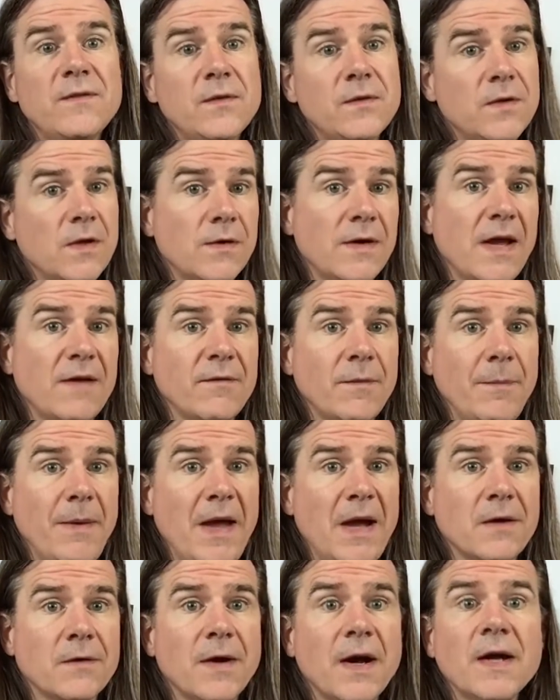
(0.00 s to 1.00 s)
if you don't have a
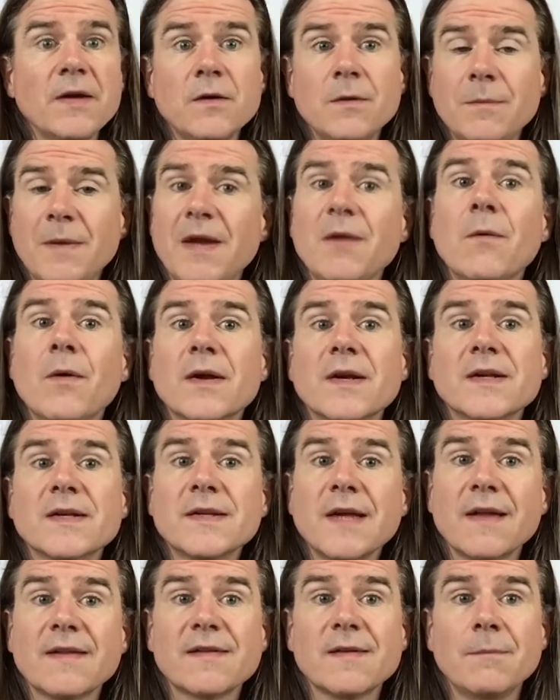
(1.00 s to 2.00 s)
pack rat, you may want to
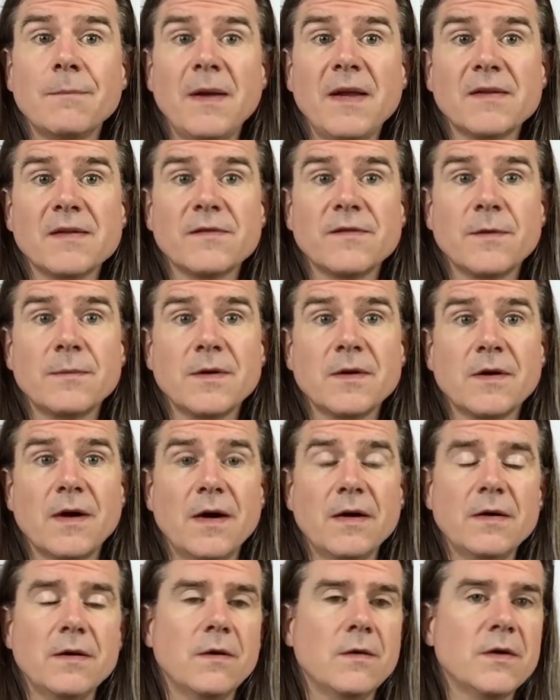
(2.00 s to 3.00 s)
get some basil from your
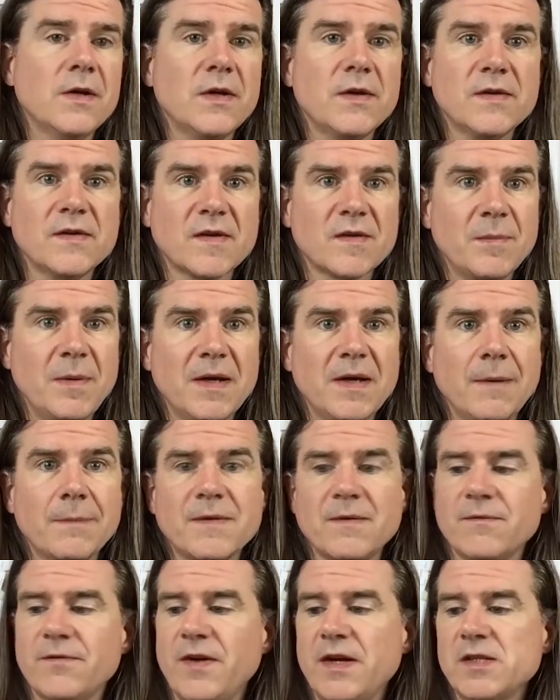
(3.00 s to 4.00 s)
garden, or you can just pick up
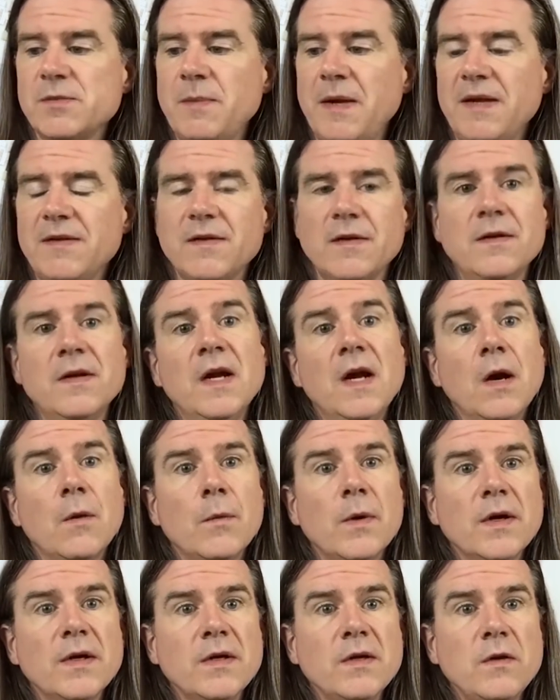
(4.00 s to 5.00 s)
some fresh basil.
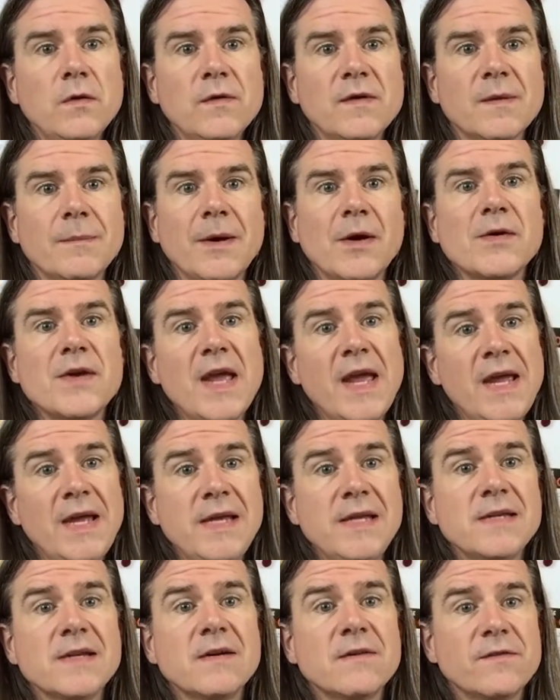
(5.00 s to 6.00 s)
We're going to use about
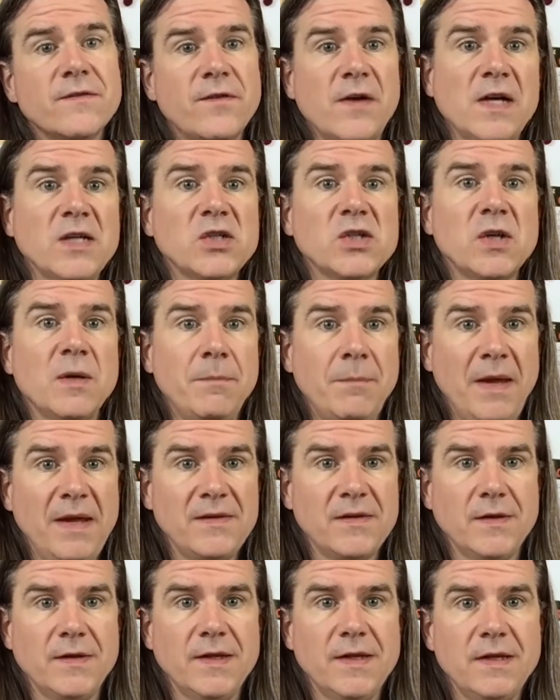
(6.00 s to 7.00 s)
8 fresh
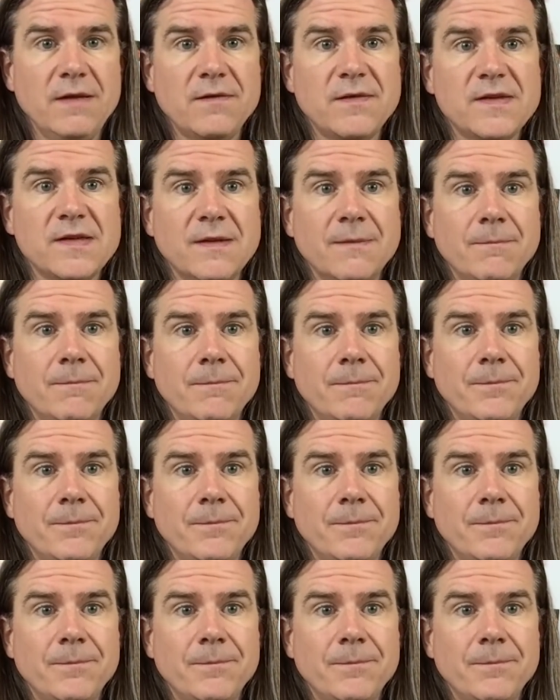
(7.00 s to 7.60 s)
basil leaves.